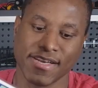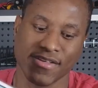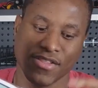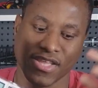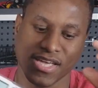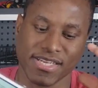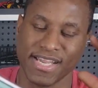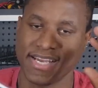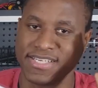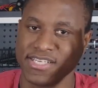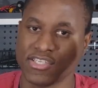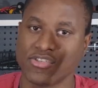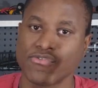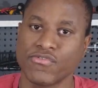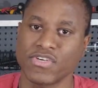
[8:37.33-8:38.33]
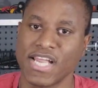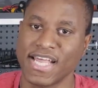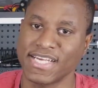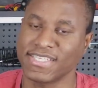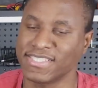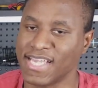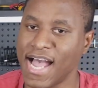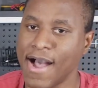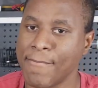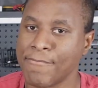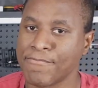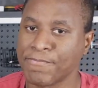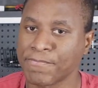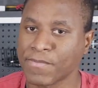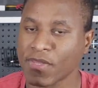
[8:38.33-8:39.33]
of thing like this for that
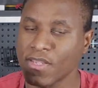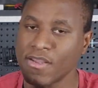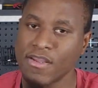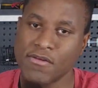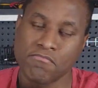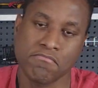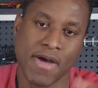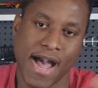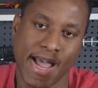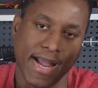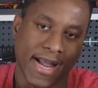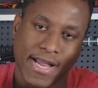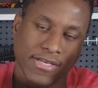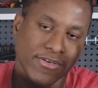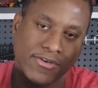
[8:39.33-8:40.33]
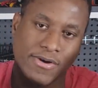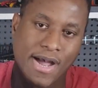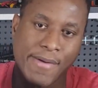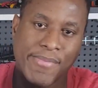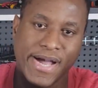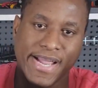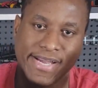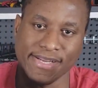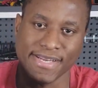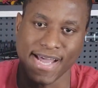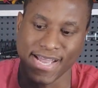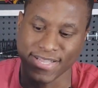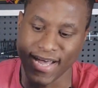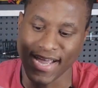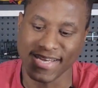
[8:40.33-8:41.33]
exam, I don't know, I buy it.
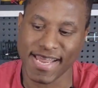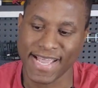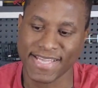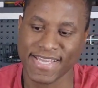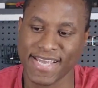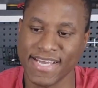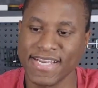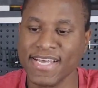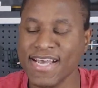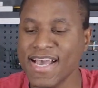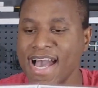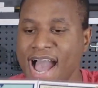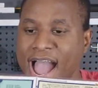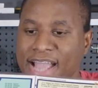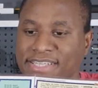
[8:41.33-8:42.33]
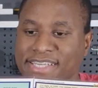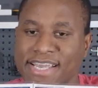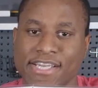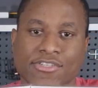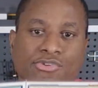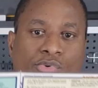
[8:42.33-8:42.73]
I like it. I take it to